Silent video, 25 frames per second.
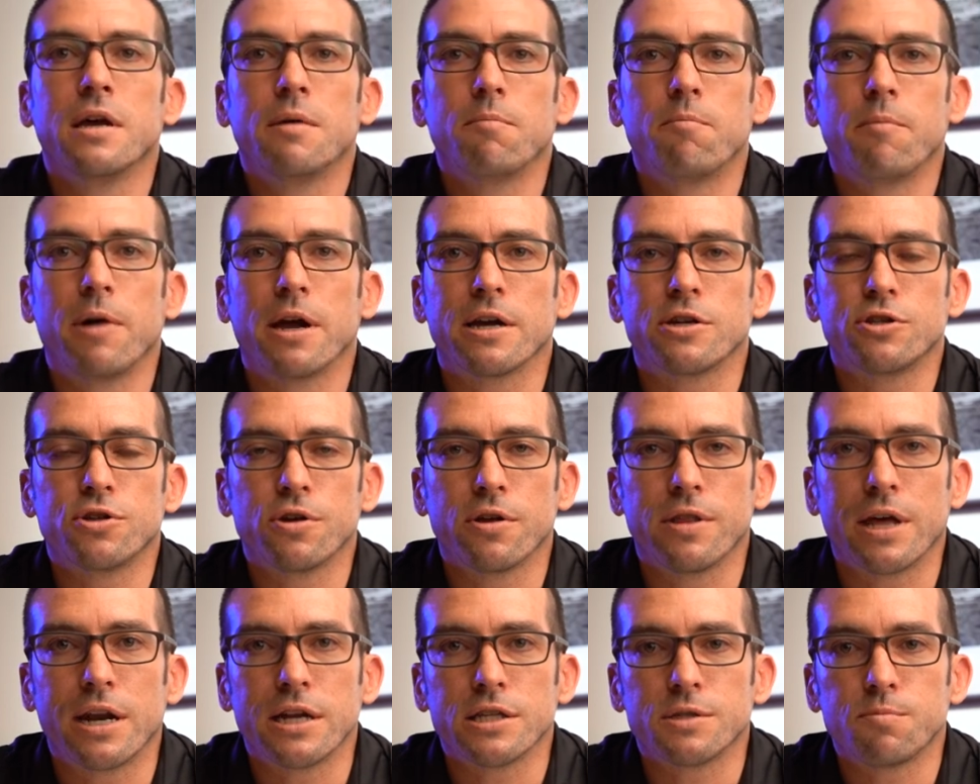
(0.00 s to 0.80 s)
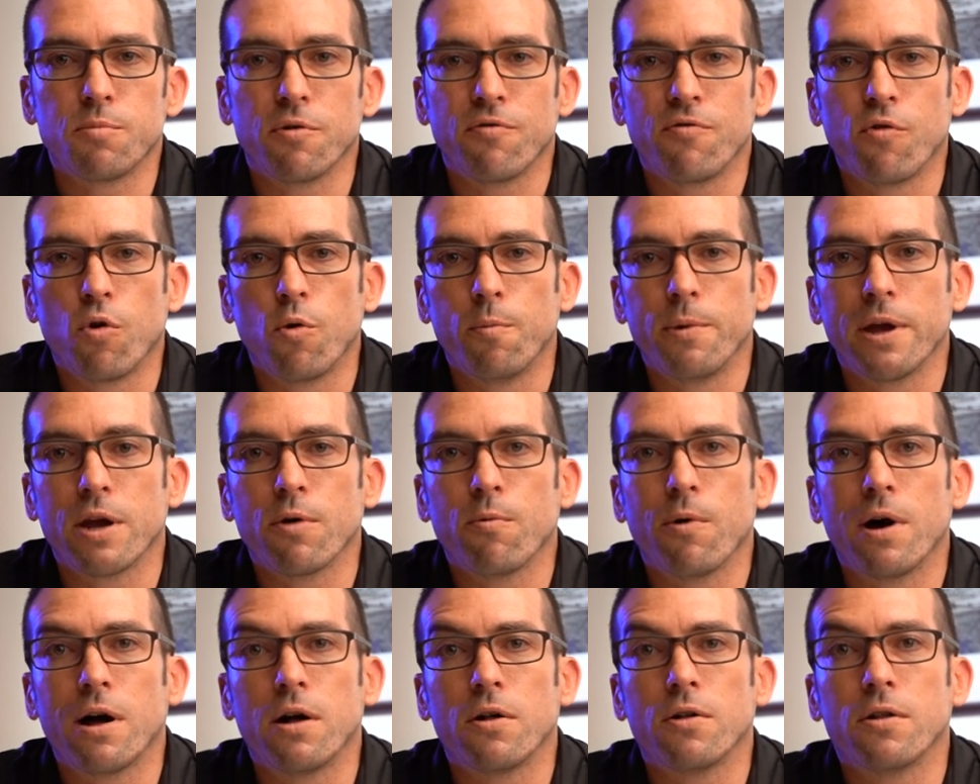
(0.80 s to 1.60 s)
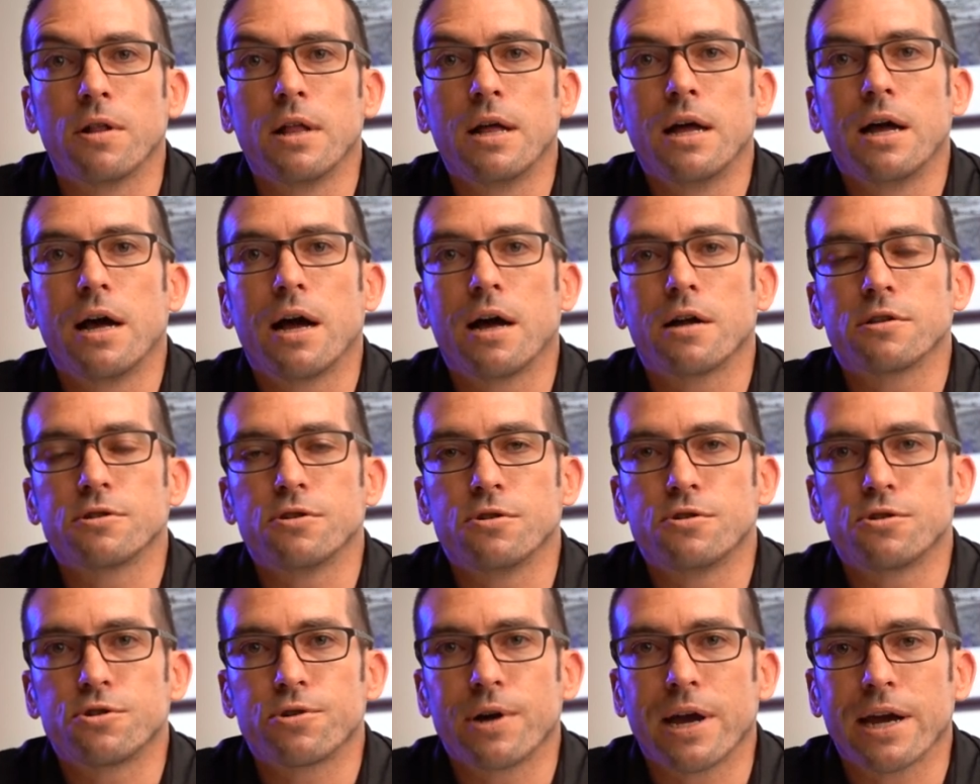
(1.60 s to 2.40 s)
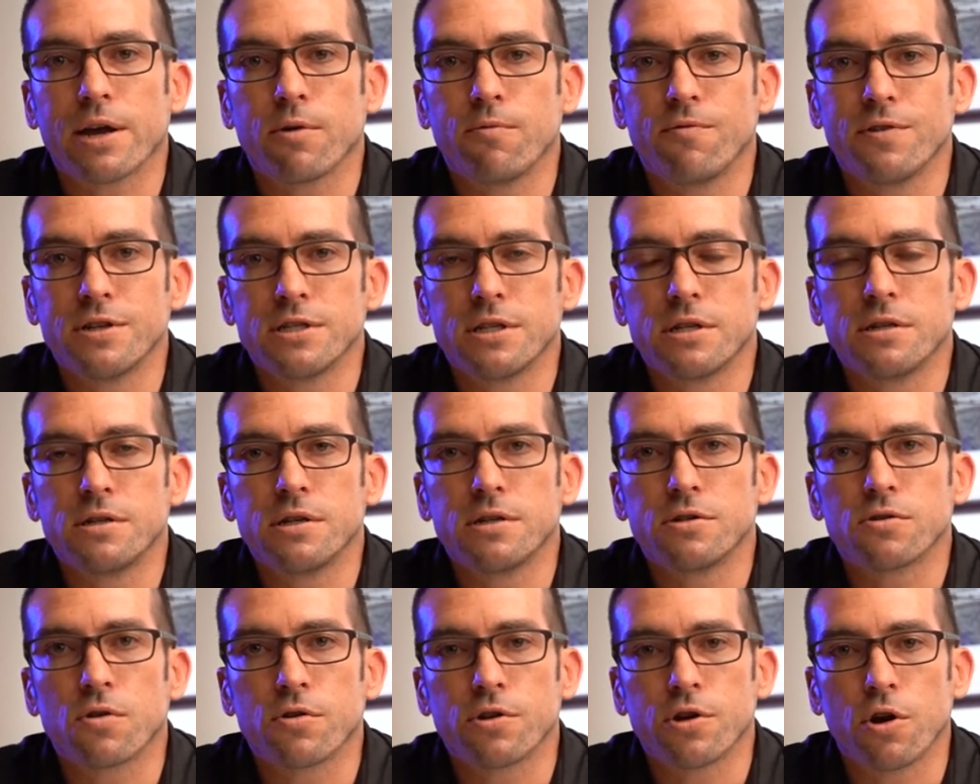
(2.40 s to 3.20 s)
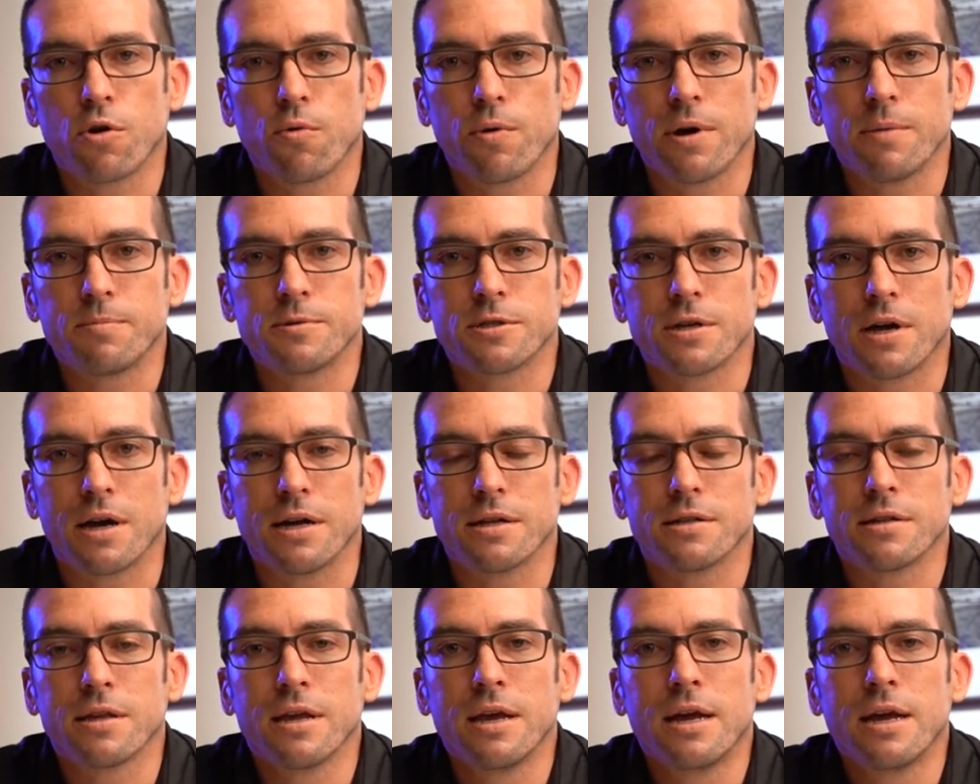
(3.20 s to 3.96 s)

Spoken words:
make sure that it's performing well, how to track visitors on your website.